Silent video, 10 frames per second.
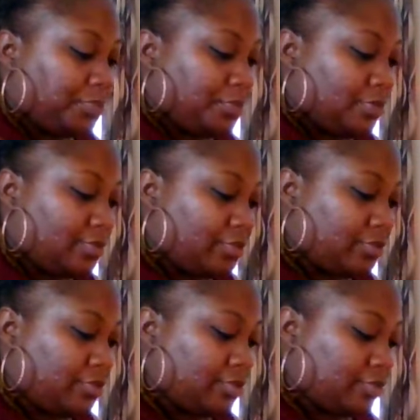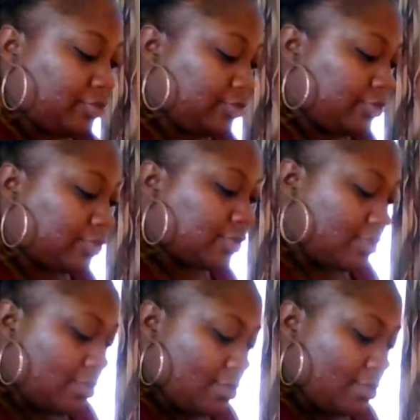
[no speech]